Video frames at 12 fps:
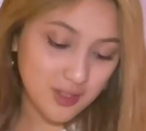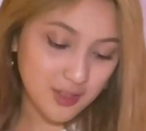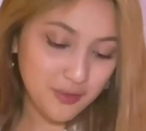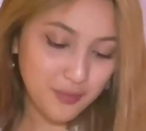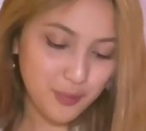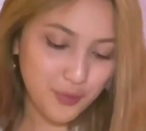
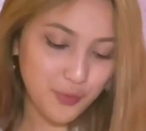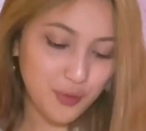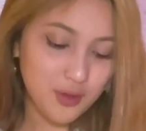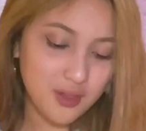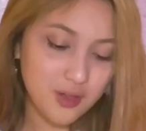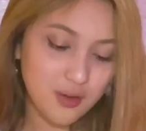Before the
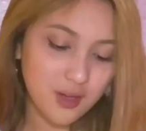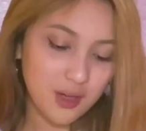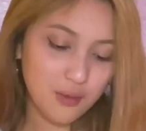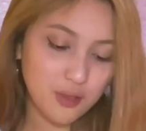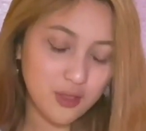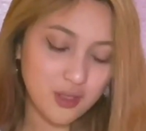UK was
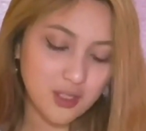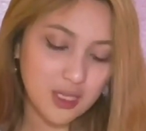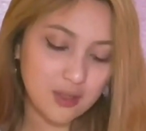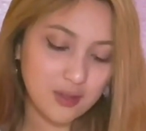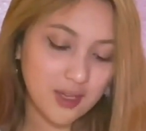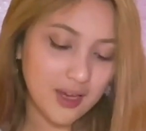shut down, I
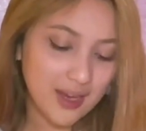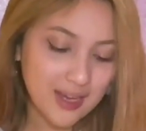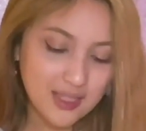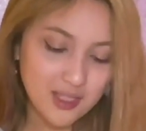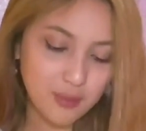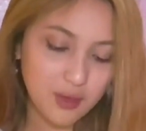hated
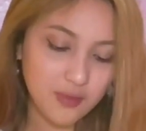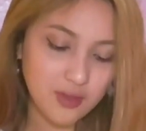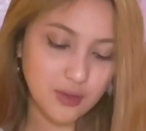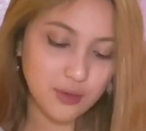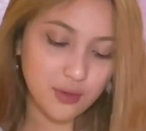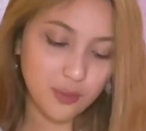my physical
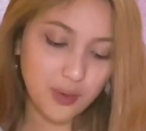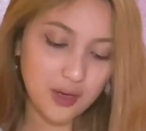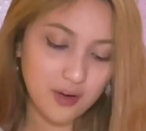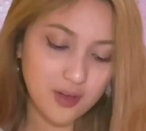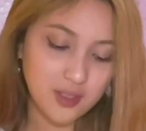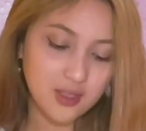
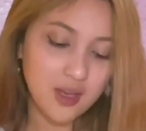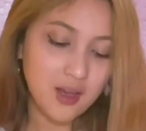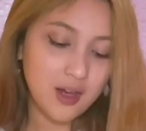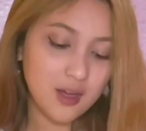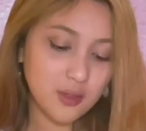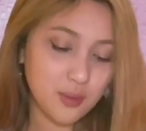appearance as
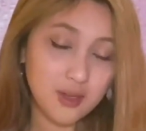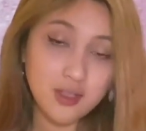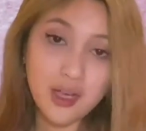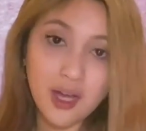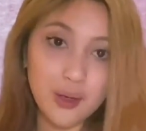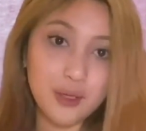well as how
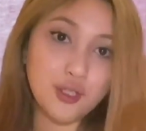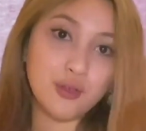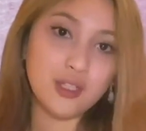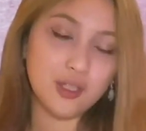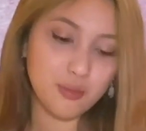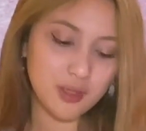I treated
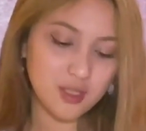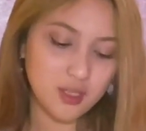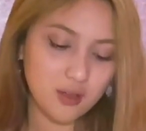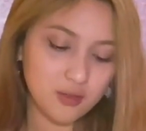myself.